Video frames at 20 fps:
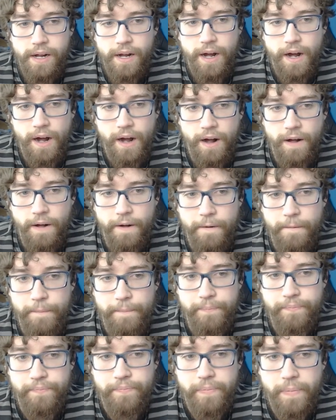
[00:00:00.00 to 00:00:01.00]

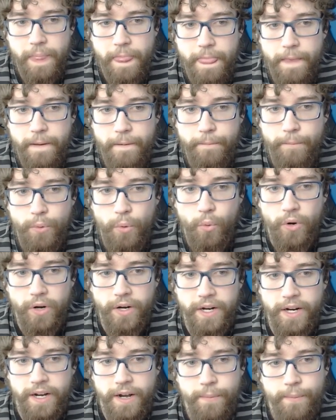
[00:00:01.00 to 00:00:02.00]
Um, but we're
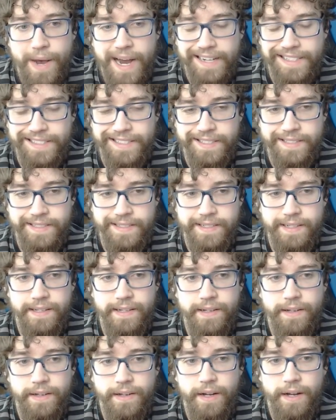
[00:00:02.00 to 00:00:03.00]
gonna come back to this
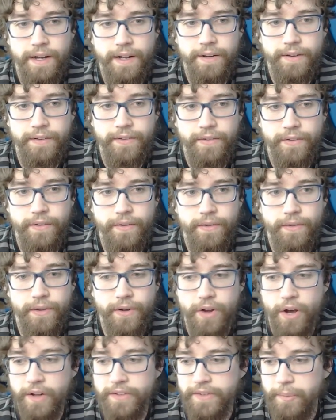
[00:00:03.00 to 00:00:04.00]
uh, the
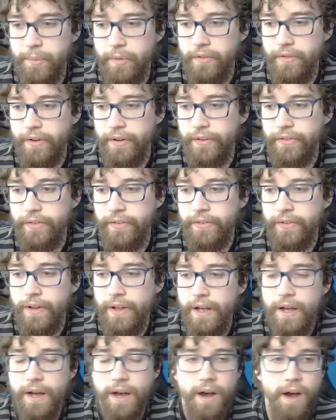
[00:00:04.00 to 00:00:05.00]
concept of this
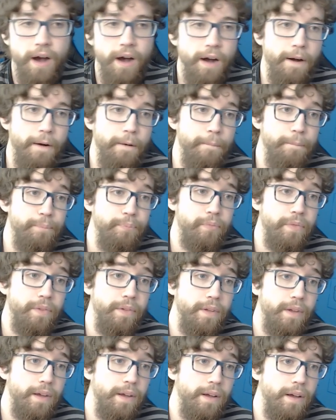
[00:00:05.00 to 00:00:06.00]
um,
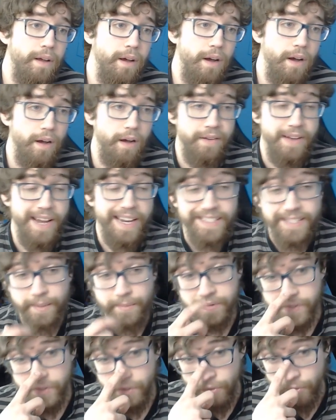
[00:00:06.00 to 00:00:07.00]
uh, next
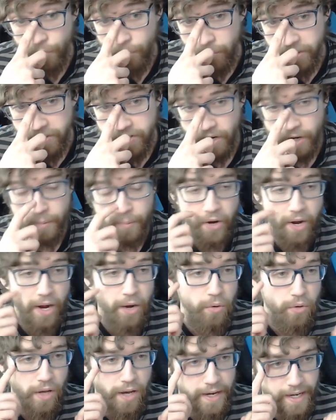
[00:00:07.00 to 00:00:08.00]
episode when we talk about
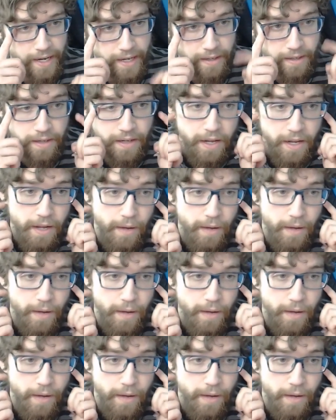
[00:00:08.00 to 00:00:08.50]
outlining.